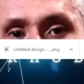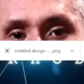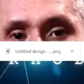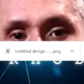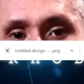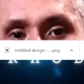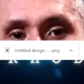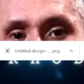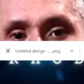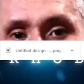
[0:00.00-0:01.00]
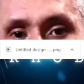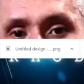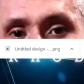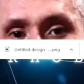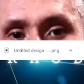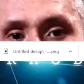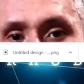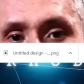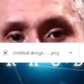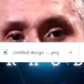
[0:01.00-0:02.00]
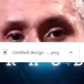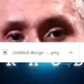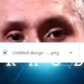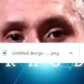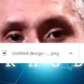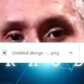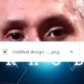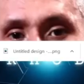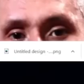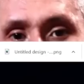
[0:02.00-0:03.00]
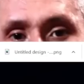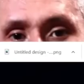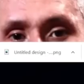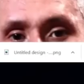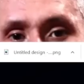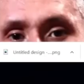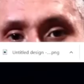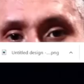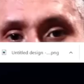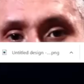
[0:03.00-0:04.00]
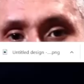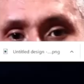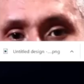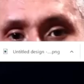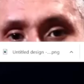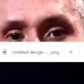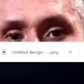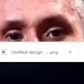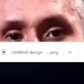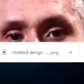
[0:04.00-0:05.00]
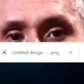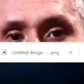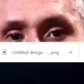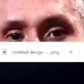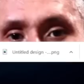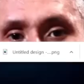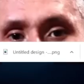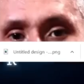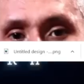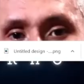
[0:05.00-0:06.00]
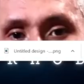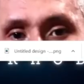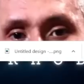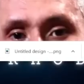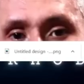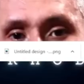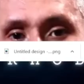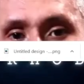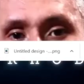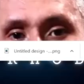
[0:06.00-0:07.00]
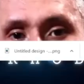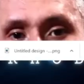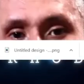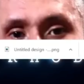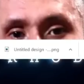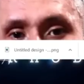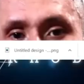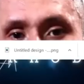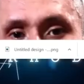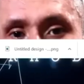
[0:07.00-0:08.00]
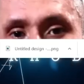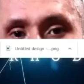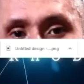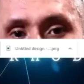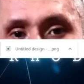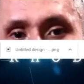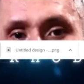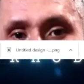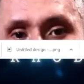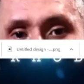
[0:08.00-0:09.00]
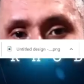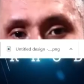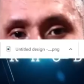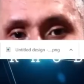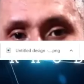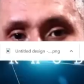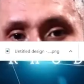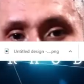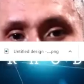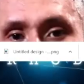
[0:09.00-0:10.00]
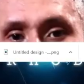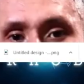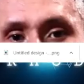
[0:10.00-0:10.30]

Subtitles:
there and, it's only a matter of time. The media is going to start fawning over this dude at any moment. TMZ, Jeff Molina comes out as